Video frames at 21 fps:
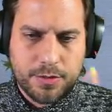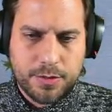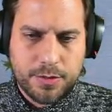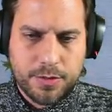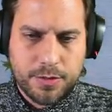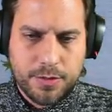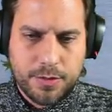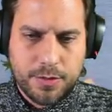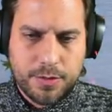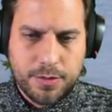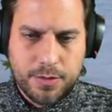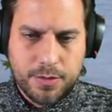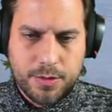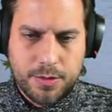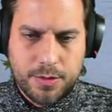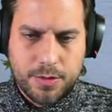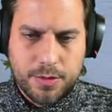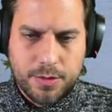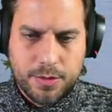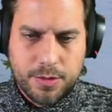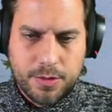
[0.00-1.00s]

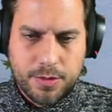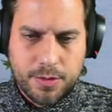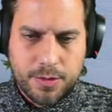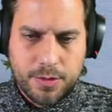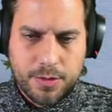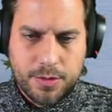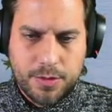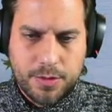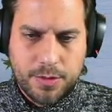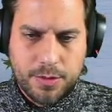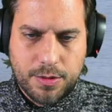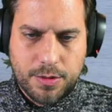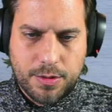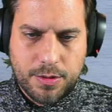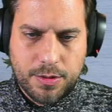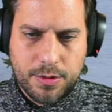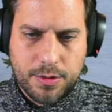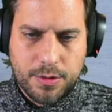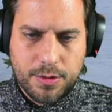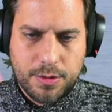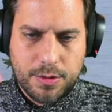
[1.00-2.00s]

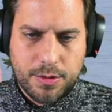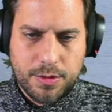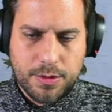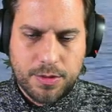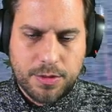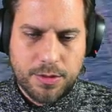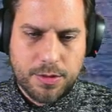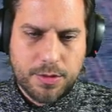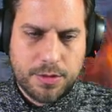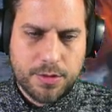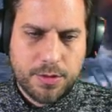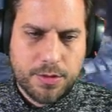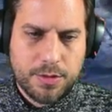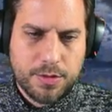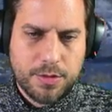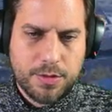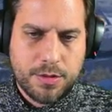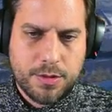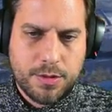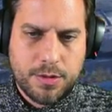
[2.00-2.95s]
(silence)